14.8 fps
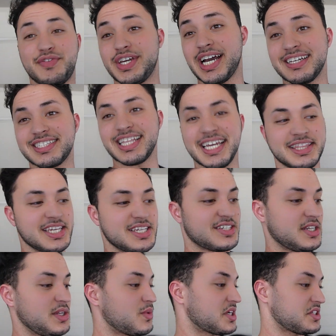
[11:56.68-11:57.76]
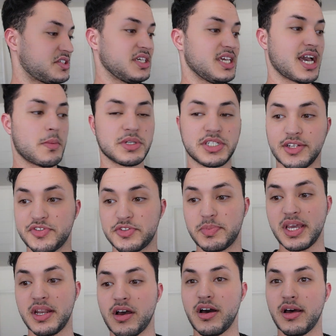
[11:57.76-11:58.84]
you guys like this and you want to see how much I've
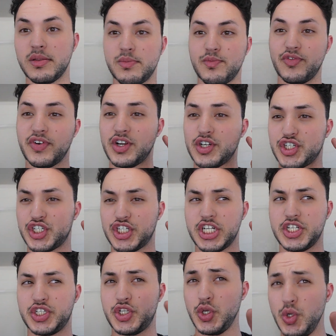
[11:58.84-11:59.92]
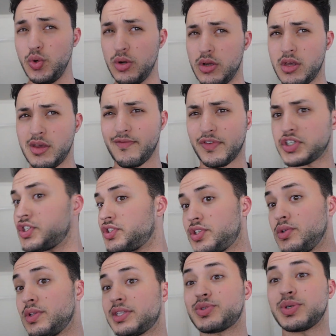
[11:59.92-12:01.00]
spent on version 2,
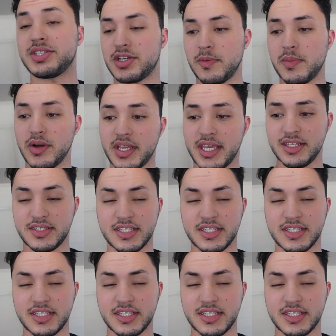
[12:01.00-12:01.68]
the twin turbo kit